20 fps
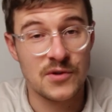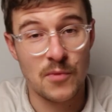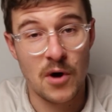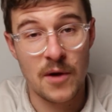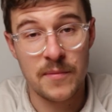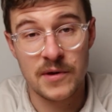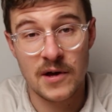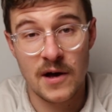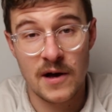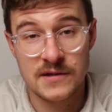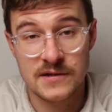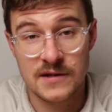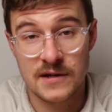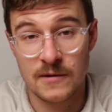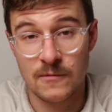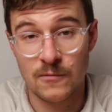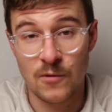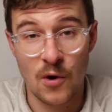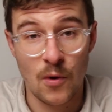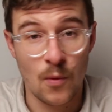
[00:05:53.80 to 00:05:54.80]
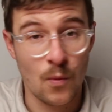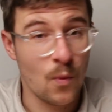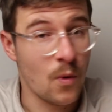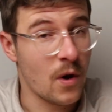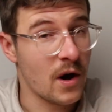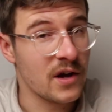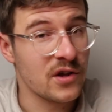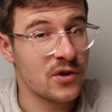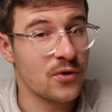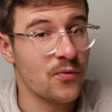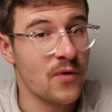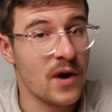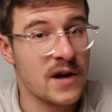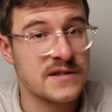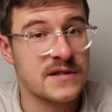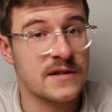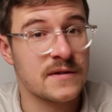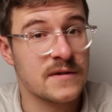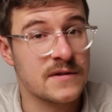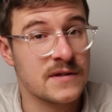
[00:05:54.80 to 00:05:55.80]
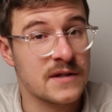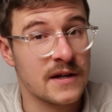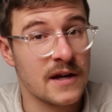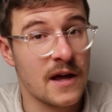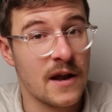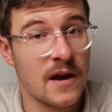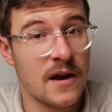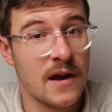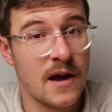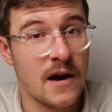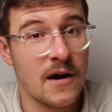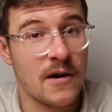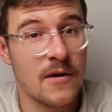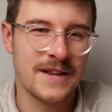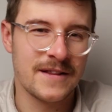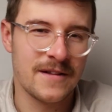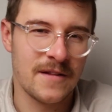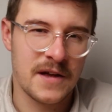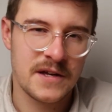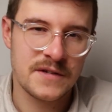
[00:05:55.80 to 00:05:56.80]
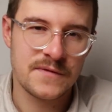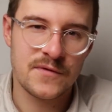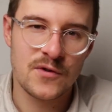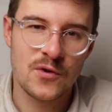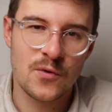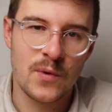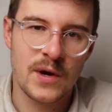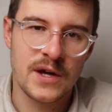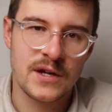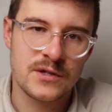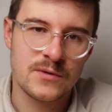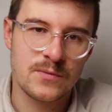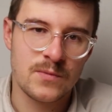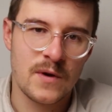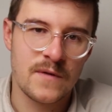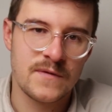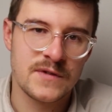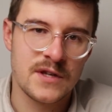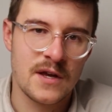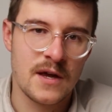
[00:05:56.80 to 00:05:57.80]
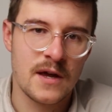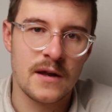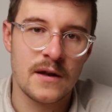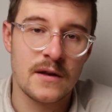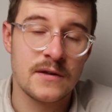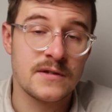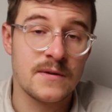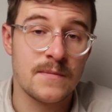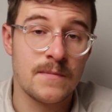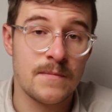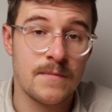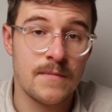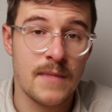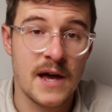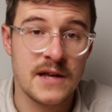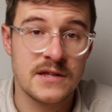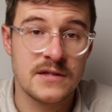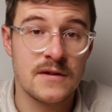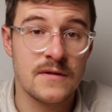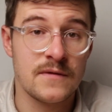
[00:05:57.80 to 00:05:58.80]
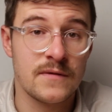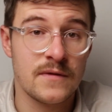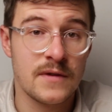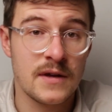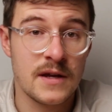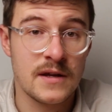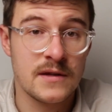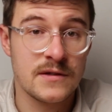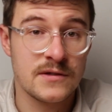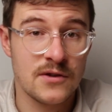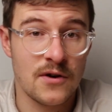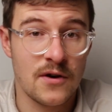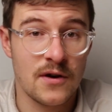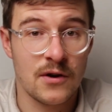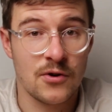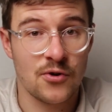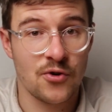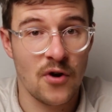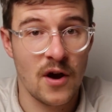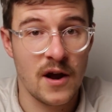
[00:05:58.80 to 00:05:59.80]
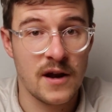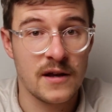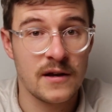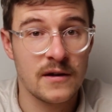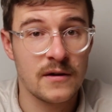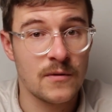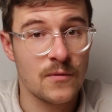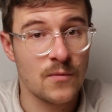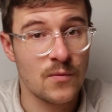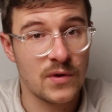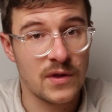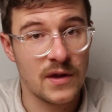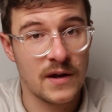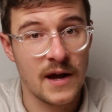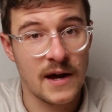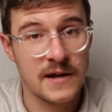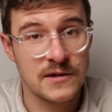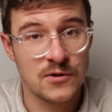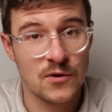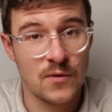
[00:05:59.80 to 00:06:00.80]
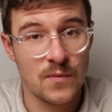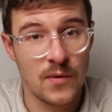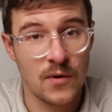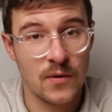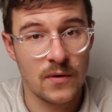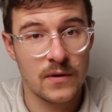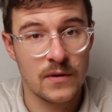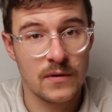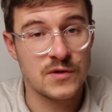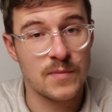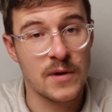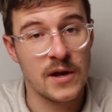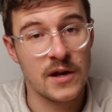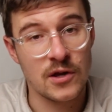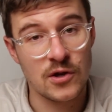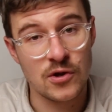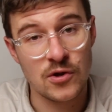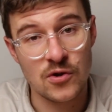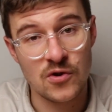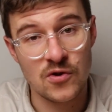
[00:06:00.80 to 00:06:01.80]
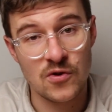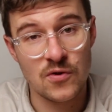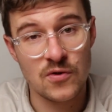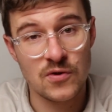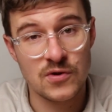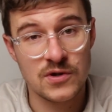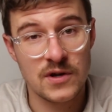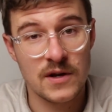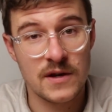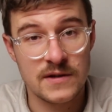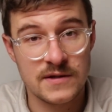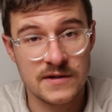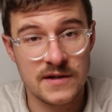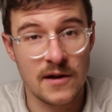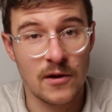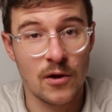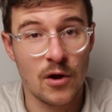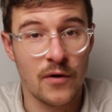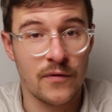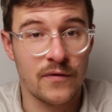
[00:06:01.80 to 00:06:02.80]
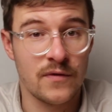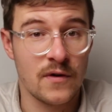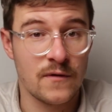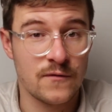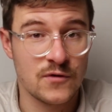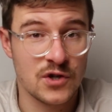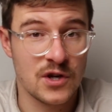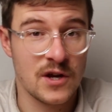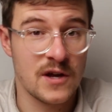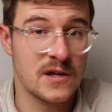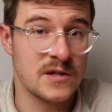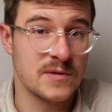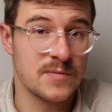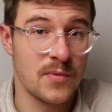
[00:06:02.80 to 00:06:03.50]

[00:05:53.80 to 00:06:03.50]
you might be asking, well, why are you raising this again now? In the last few weeks, we've seen some massive insider trading within A2 Milk. There's been a huge sell-off of shares